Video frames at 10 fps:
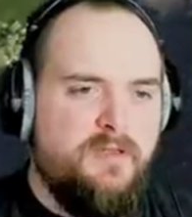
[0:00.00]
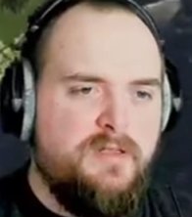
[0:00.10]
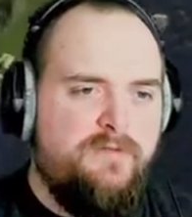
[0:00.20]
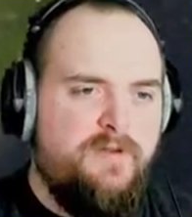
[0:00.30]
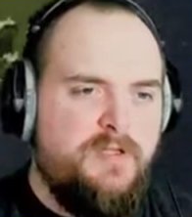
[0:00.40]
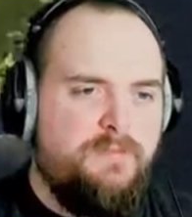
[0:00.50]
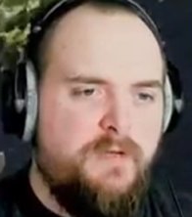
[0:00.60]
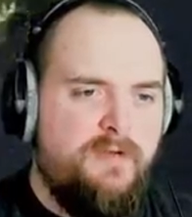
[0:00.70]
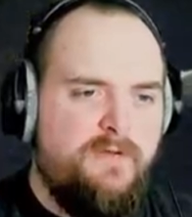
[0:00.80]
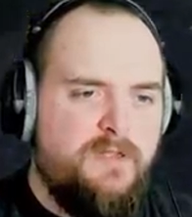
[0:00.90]
It's our first
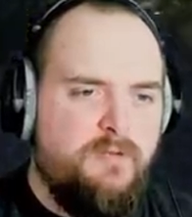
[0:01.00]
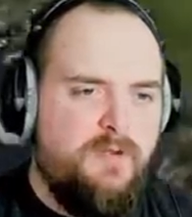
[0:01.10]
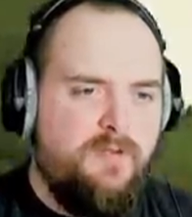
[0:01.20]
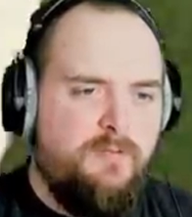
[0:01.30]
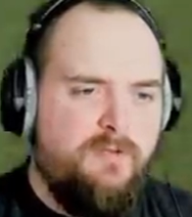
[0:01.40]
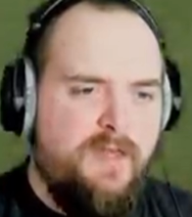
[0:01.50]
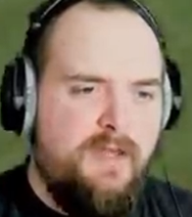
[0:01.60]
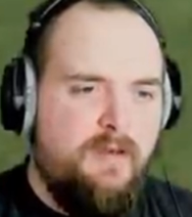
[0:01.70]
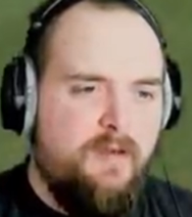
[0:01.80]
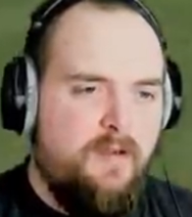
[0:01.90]
perfect swing I think we've
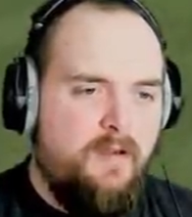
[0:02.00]
had.